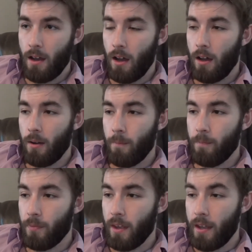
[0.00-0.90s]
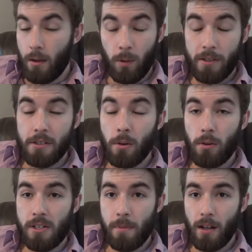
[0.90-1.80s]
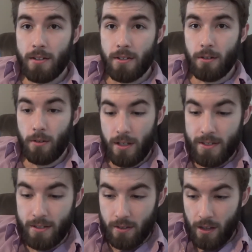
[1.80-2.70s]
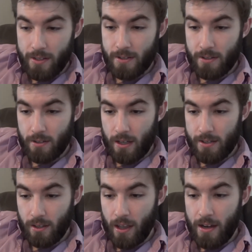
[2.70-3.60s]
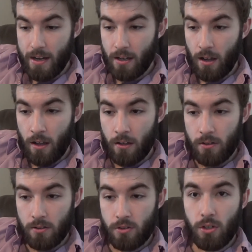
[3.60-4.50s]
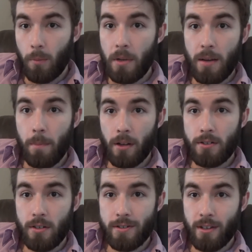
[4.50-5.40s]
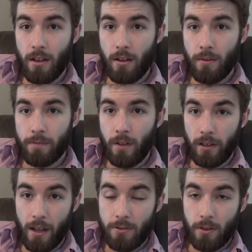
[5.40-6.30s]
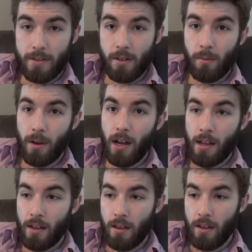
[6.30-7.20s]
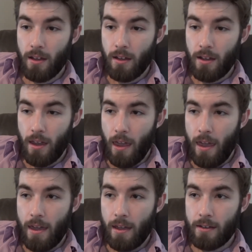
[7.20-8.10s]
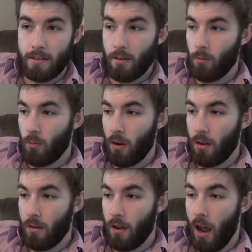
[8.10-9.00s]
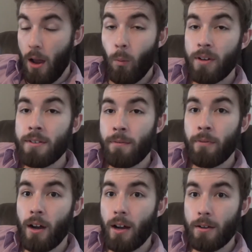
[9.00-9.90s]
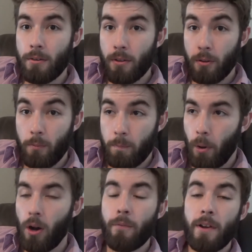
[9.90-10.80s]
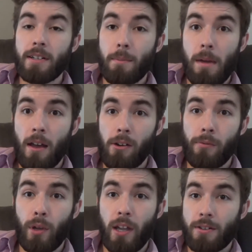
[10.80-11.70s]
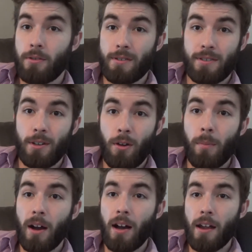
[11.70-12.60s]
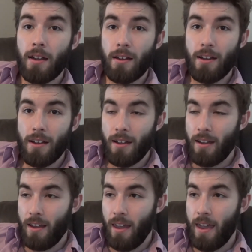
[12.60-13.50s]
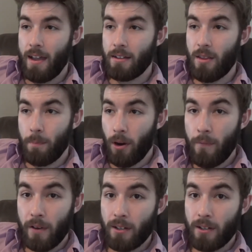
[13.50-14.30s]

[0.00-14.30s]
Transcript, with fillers: Um, and what this corresponds to is let's is letting so many bunches of electrons go by, and I want to find the perfect amount of electrons to go by and the perfect